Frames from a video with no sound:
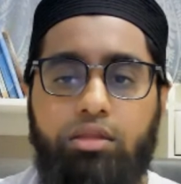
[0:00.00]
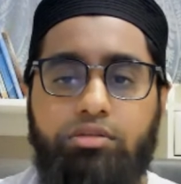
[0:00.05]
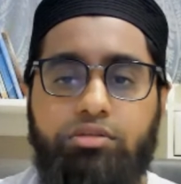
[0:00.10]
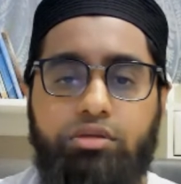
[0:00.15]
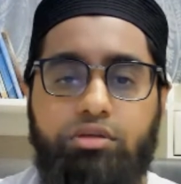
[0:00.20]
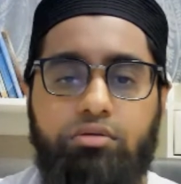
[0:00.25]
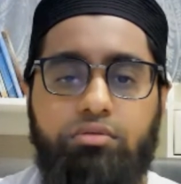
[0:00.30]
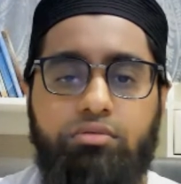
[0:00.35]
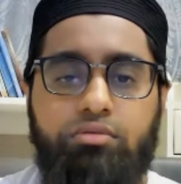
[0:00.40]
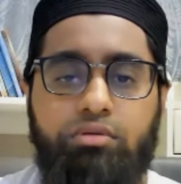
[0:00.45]
And
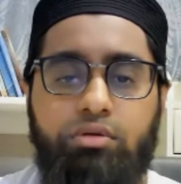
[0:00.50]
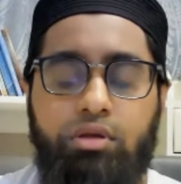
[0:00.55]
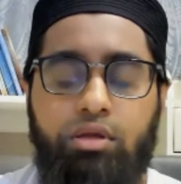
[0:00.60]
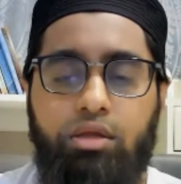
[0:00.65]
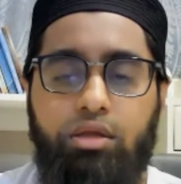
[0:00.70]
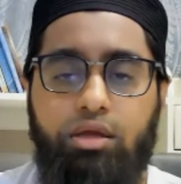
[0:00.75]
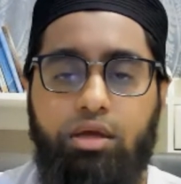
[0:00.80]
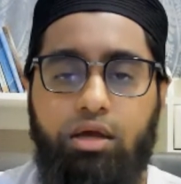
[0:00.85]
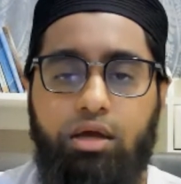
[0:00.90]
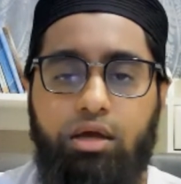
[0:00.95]
so,
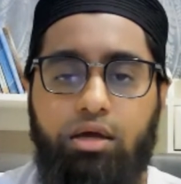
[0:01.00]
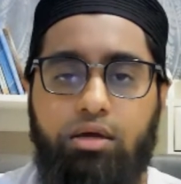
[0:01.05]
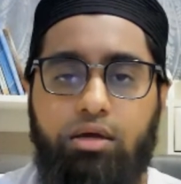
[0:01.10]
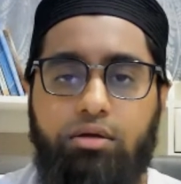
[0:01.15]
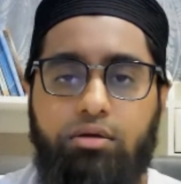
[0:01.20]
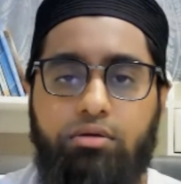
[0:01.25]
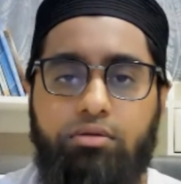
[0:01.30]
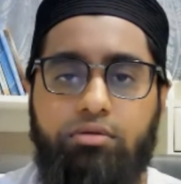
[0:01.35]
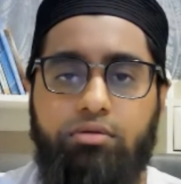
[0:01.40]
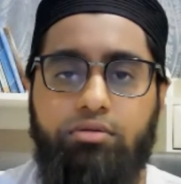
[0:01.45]

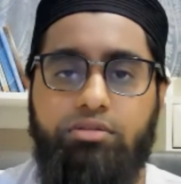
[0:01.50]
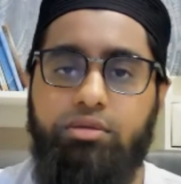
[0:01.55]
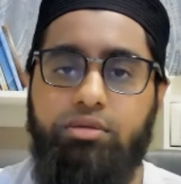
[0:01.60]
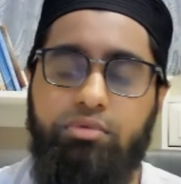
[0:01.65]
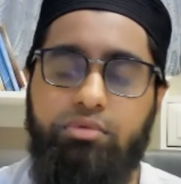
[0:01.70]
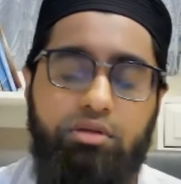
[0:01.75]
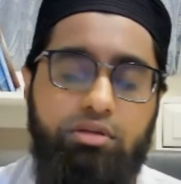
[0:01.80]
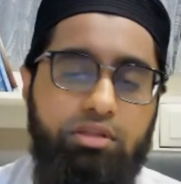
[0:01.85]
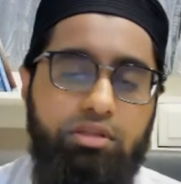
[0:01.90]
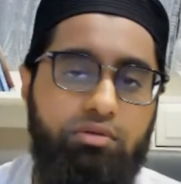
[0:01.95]

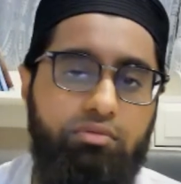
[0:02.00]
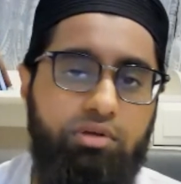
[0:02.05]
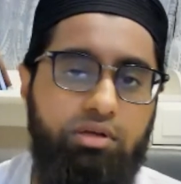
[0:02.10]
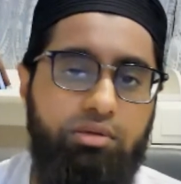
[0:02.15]
similarly,